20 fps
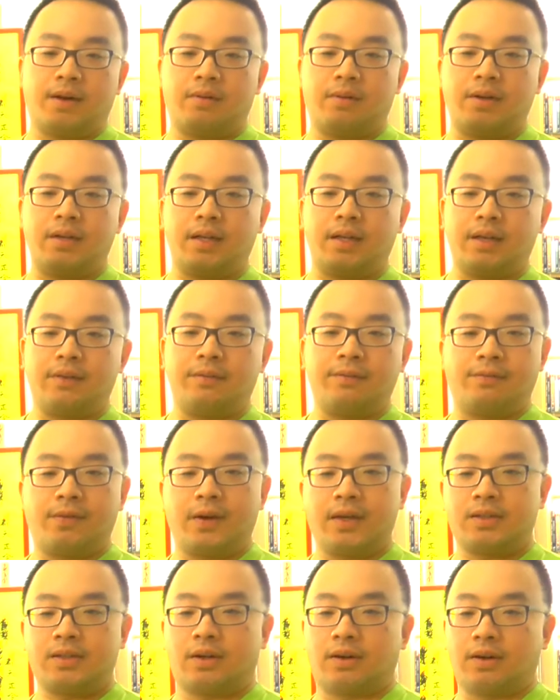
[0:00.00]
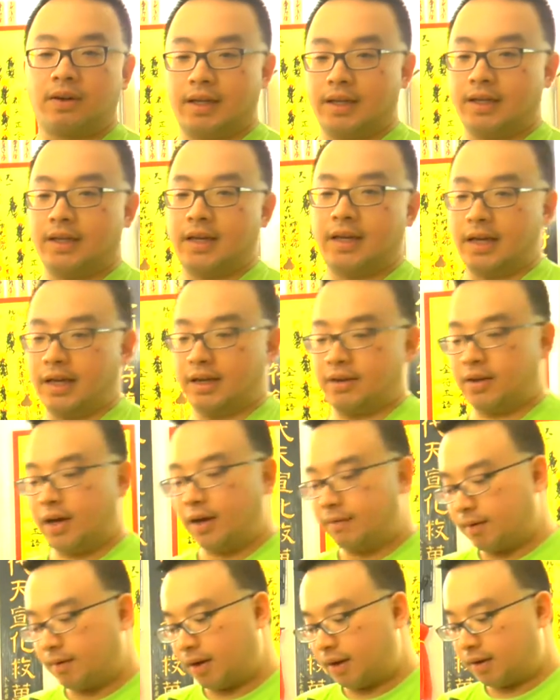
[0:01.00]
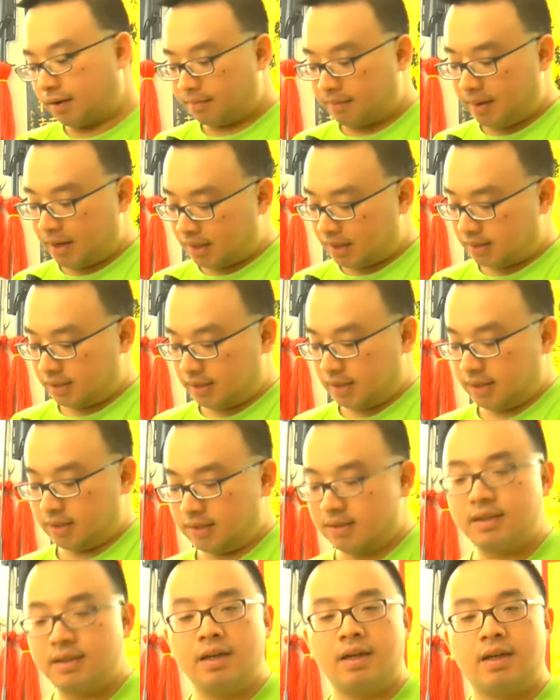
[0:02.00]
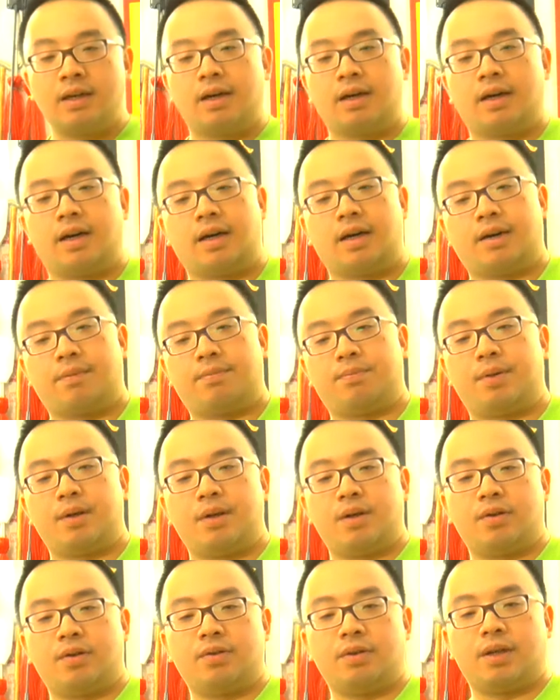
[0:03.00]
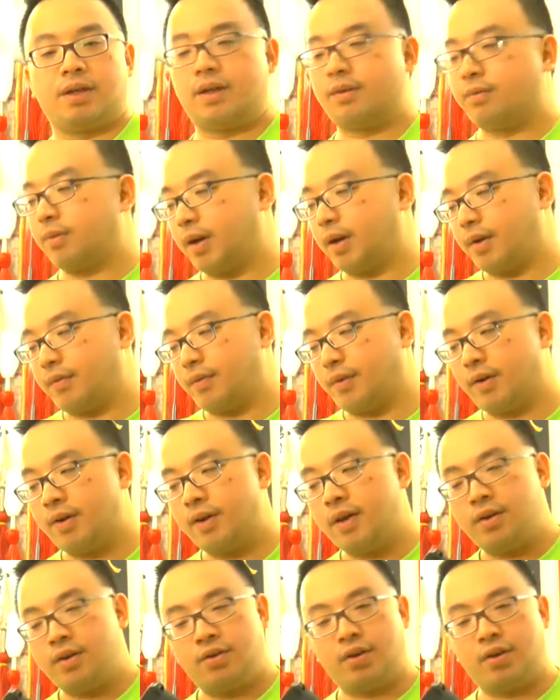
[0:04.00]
already invest on it, and you have a lot of magazines preloaded, whatever.